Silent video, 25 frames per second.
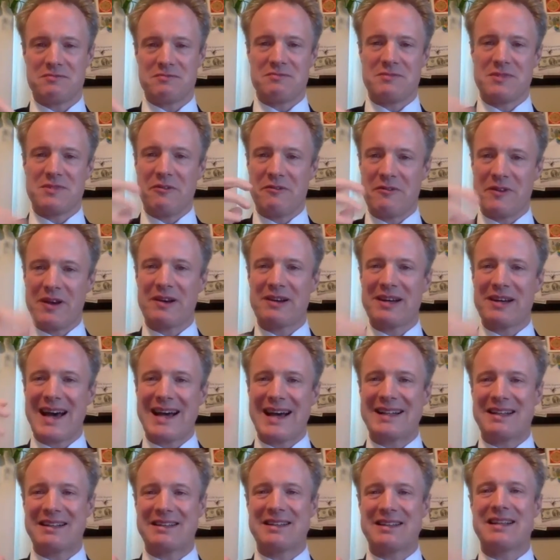the value
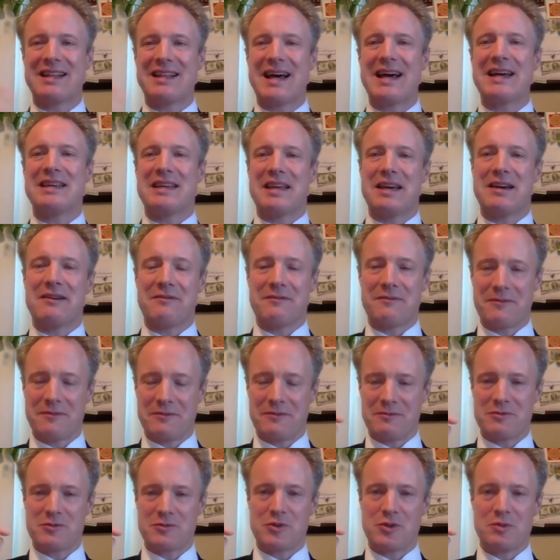added that I give
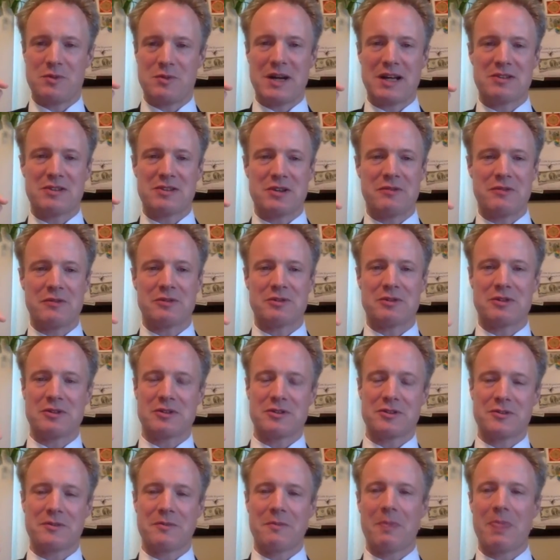to my
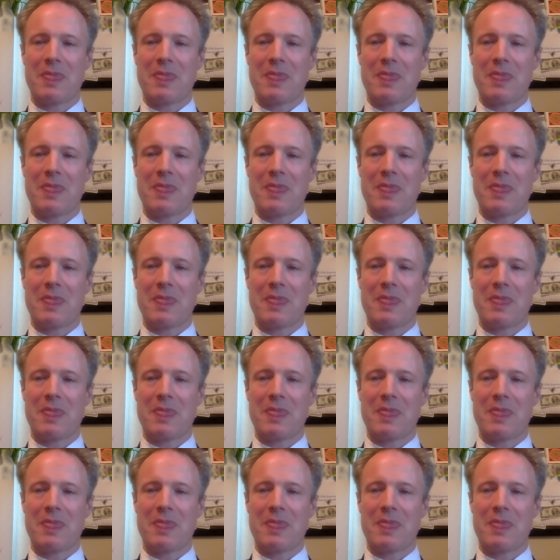services.